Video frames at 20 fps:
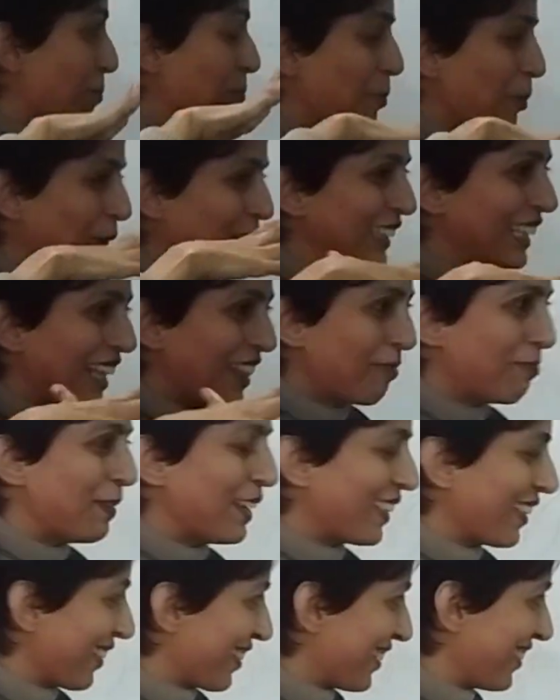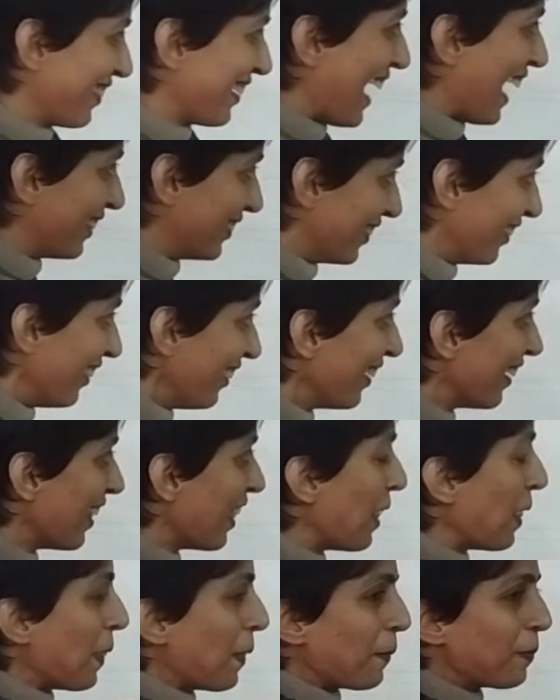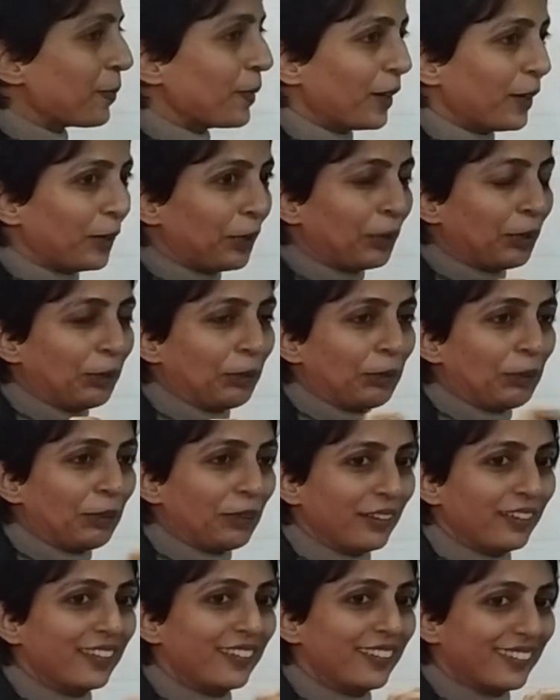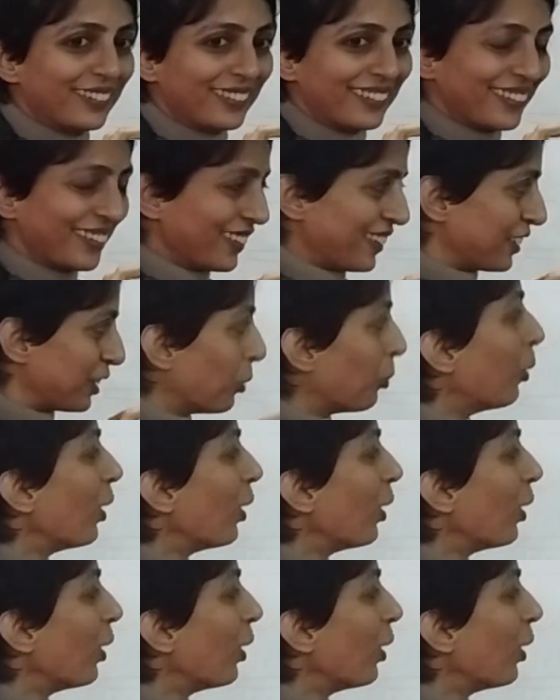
put these pieces together, the